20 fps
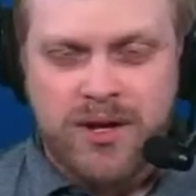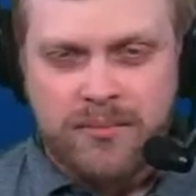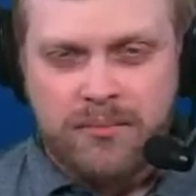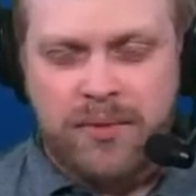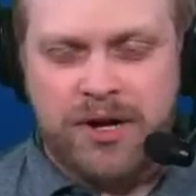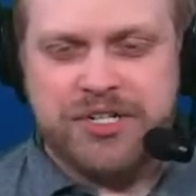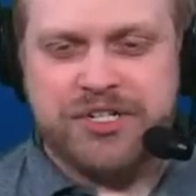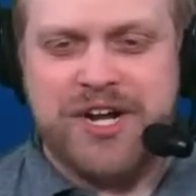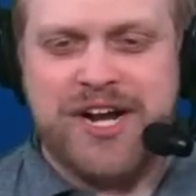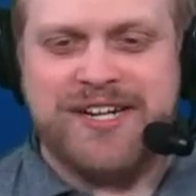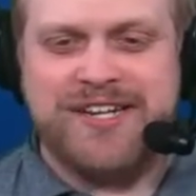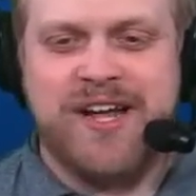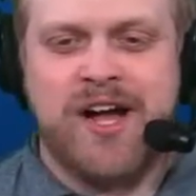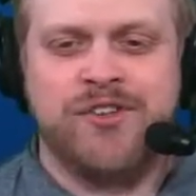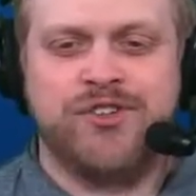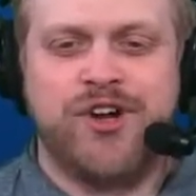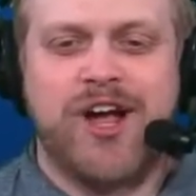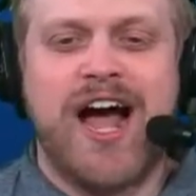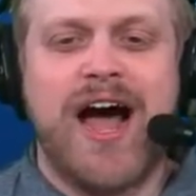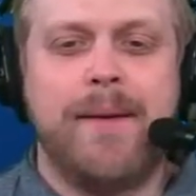Much like
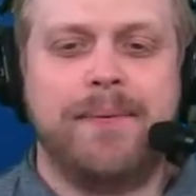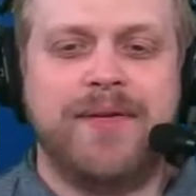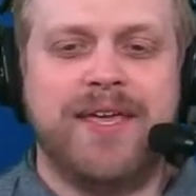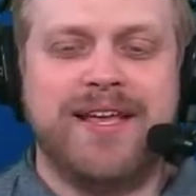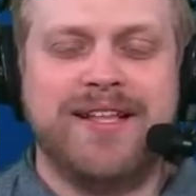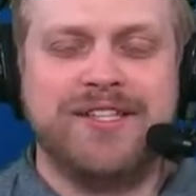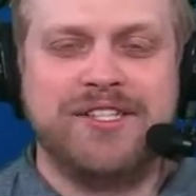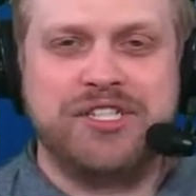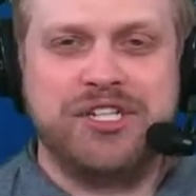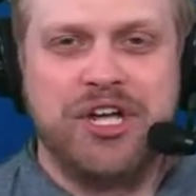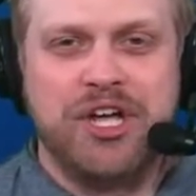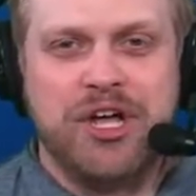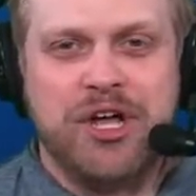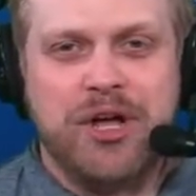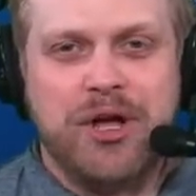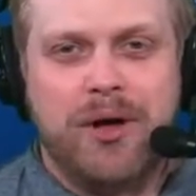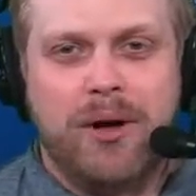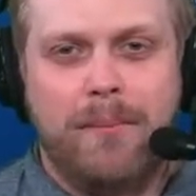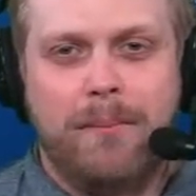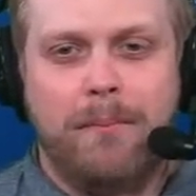DeAndre Hopkins,
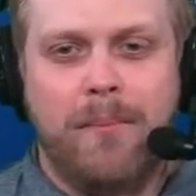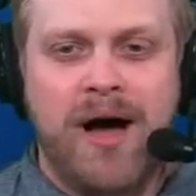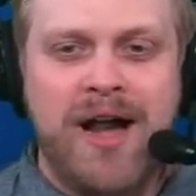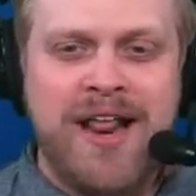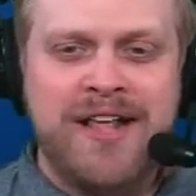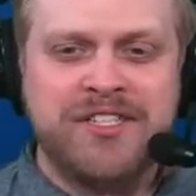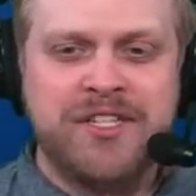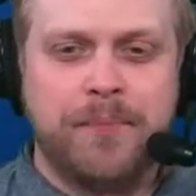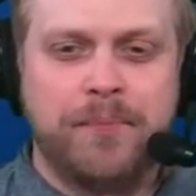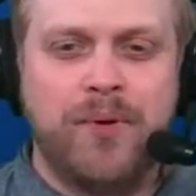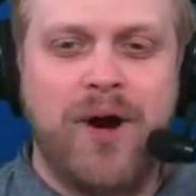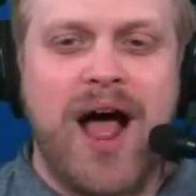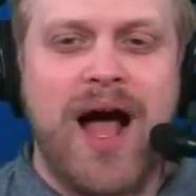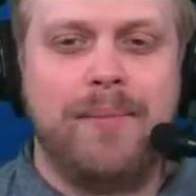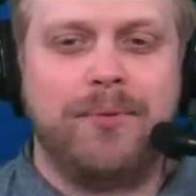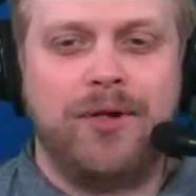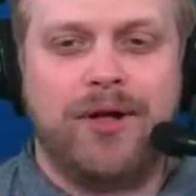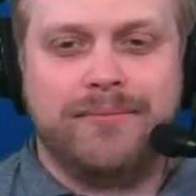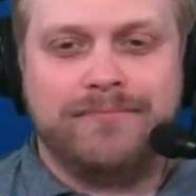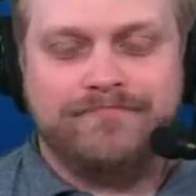money's a
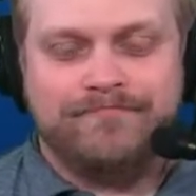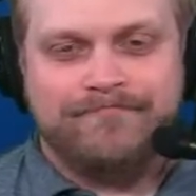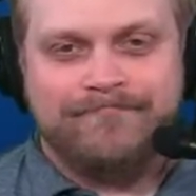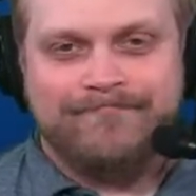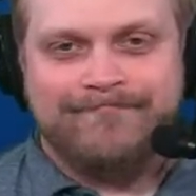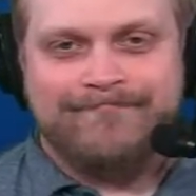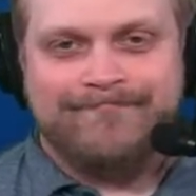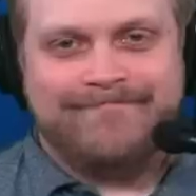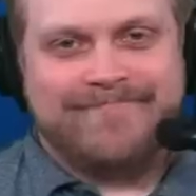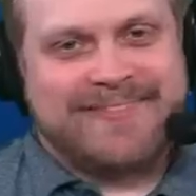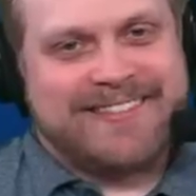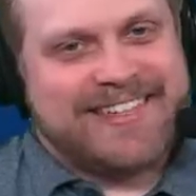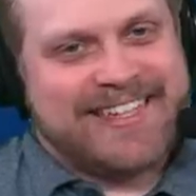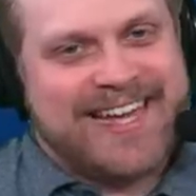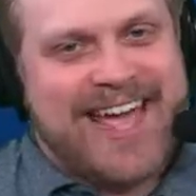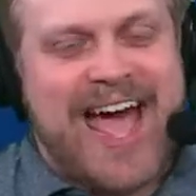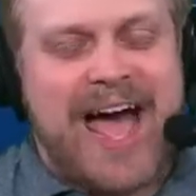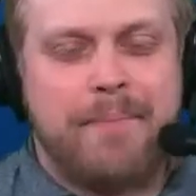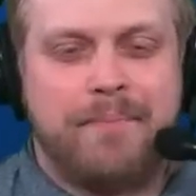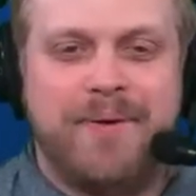problem. The
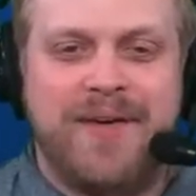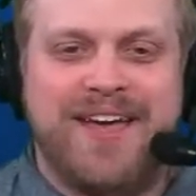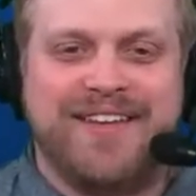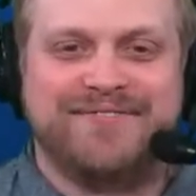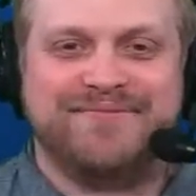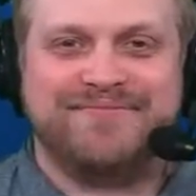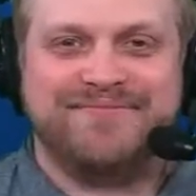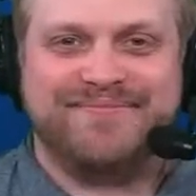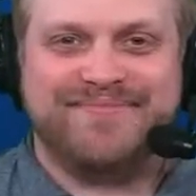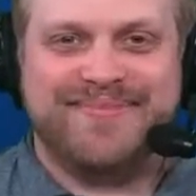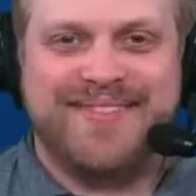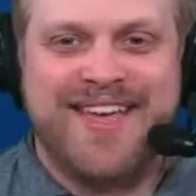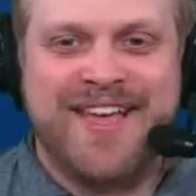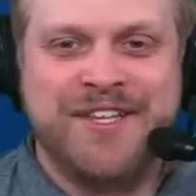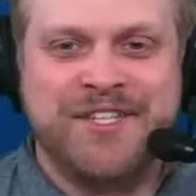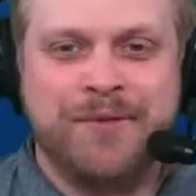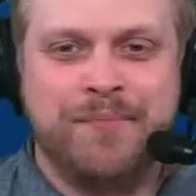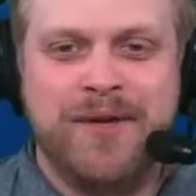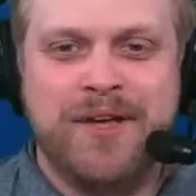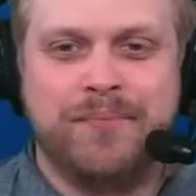cap hit
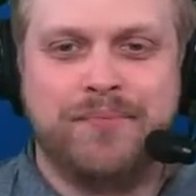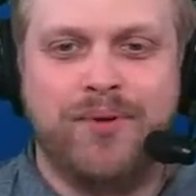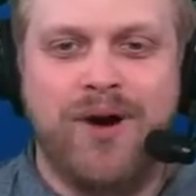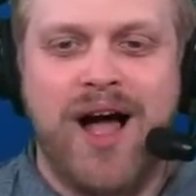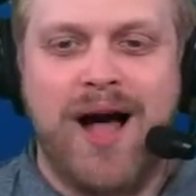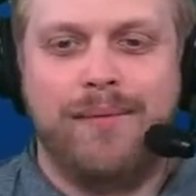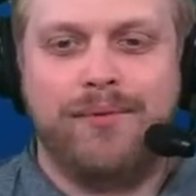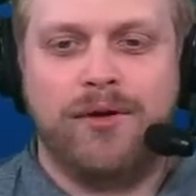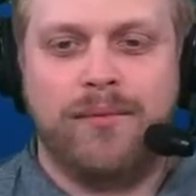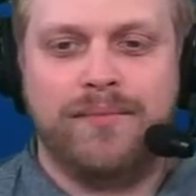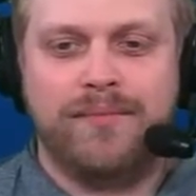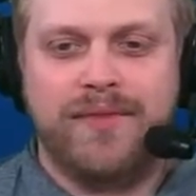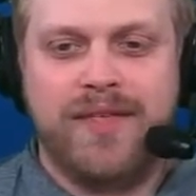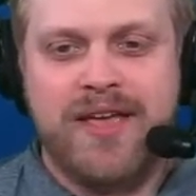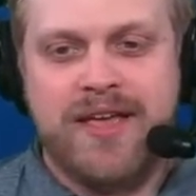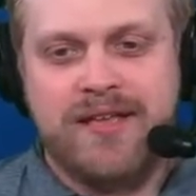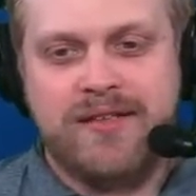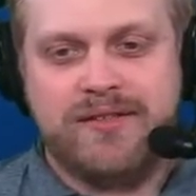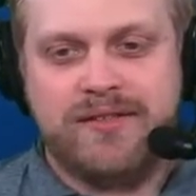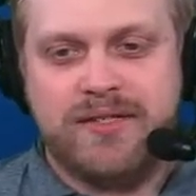is a big problem.
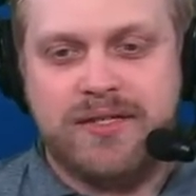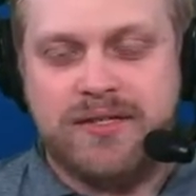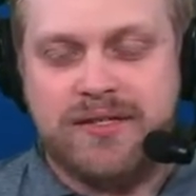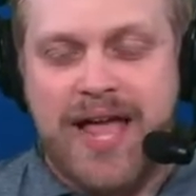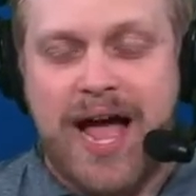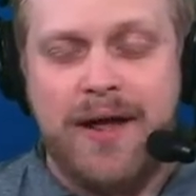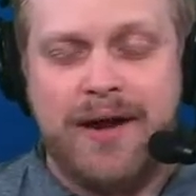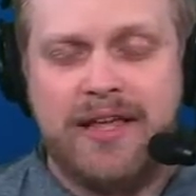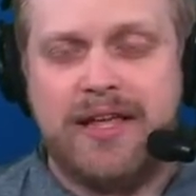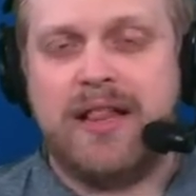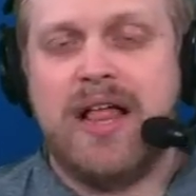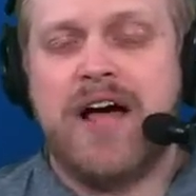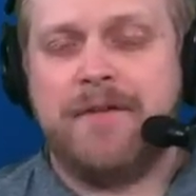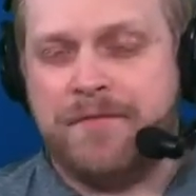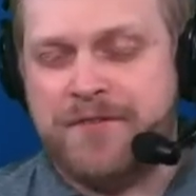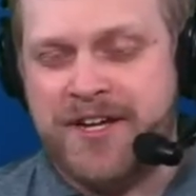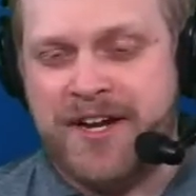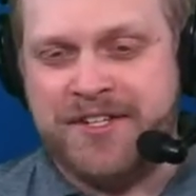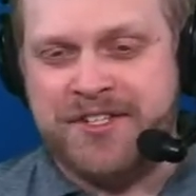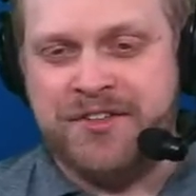He's counting a lot
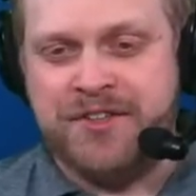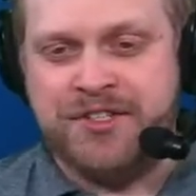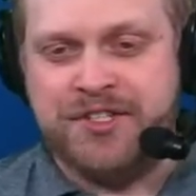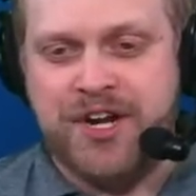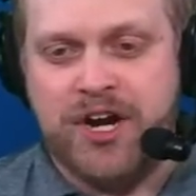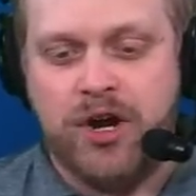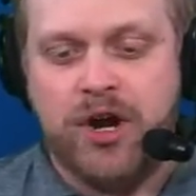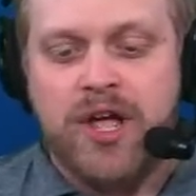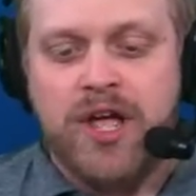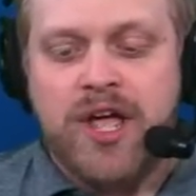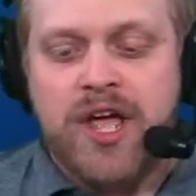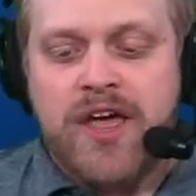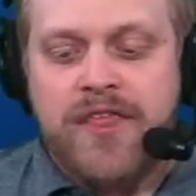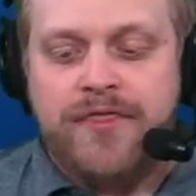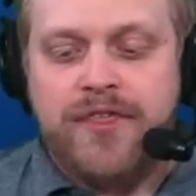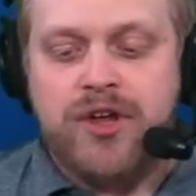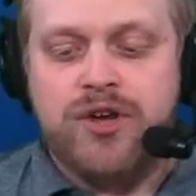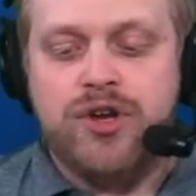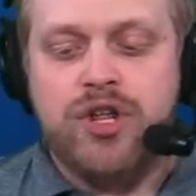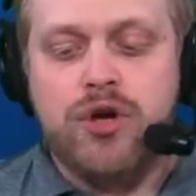for Tennessee this year.
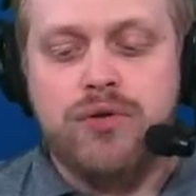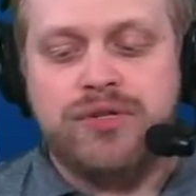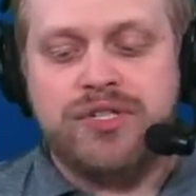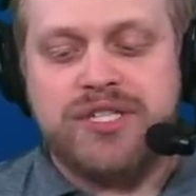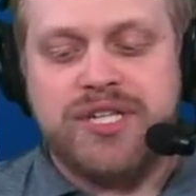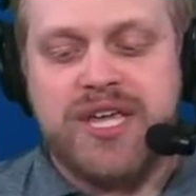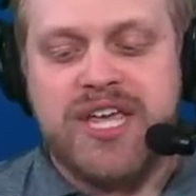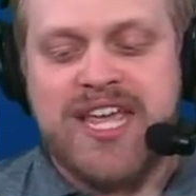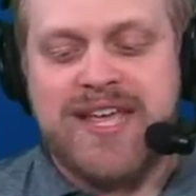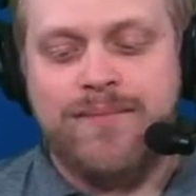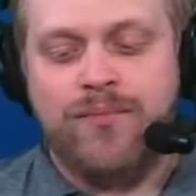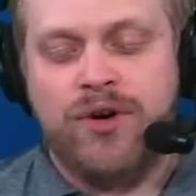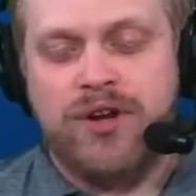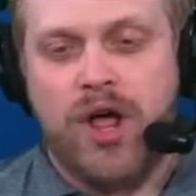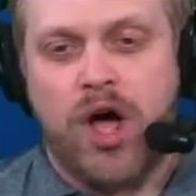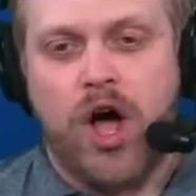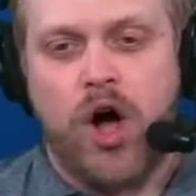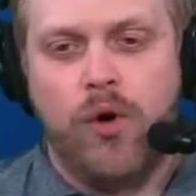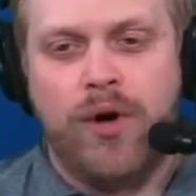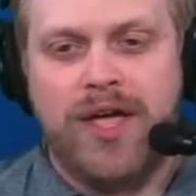The new team would
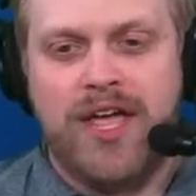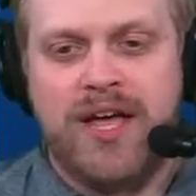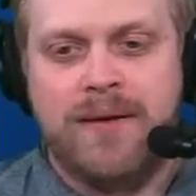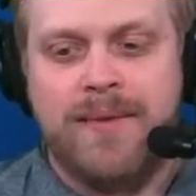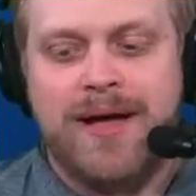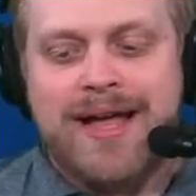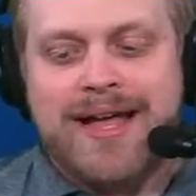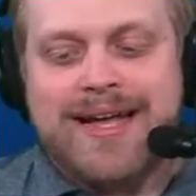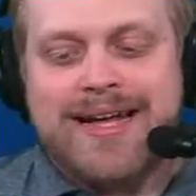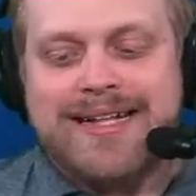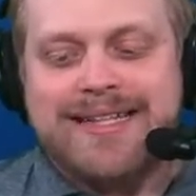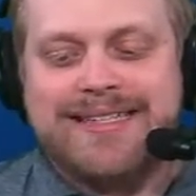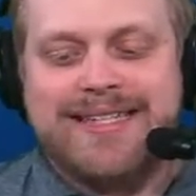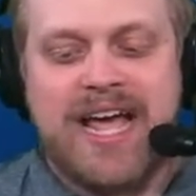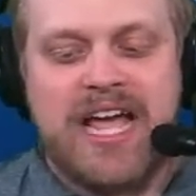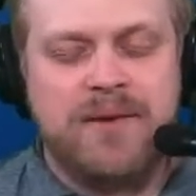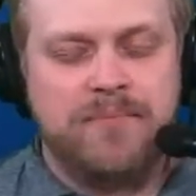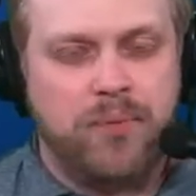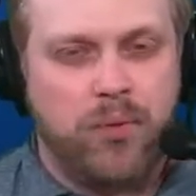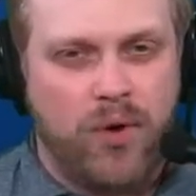owe him
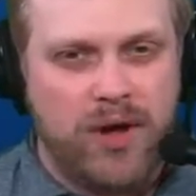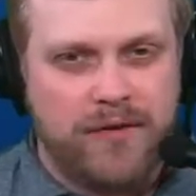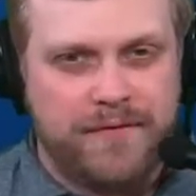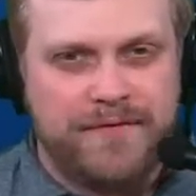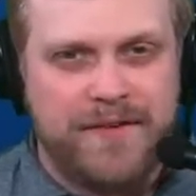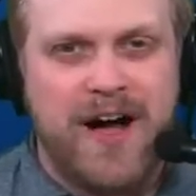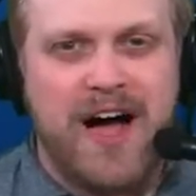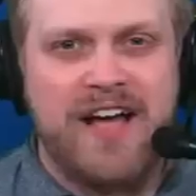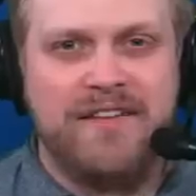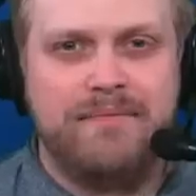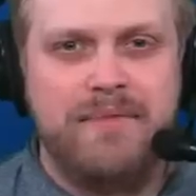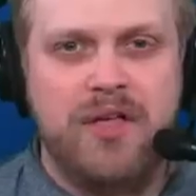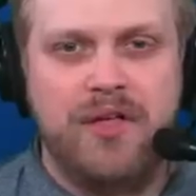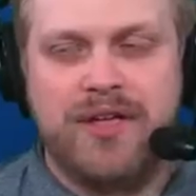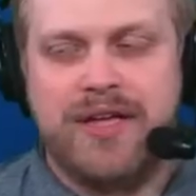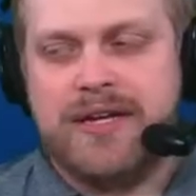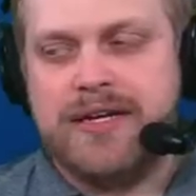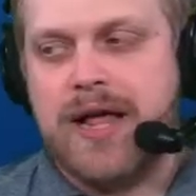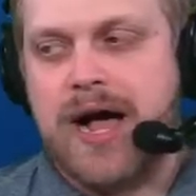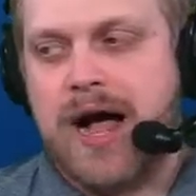ten point five
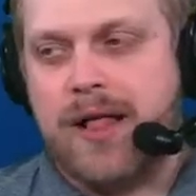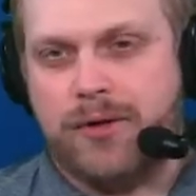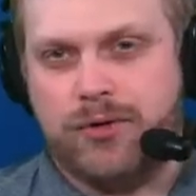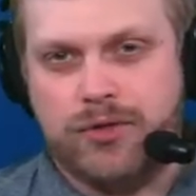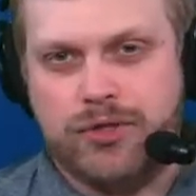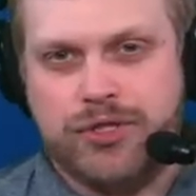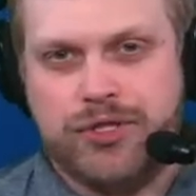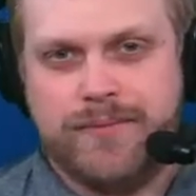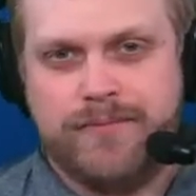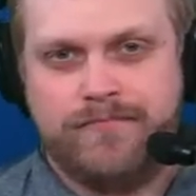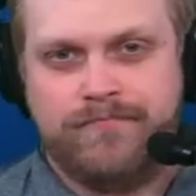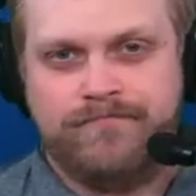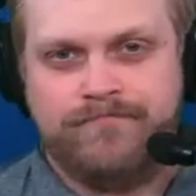million dollars.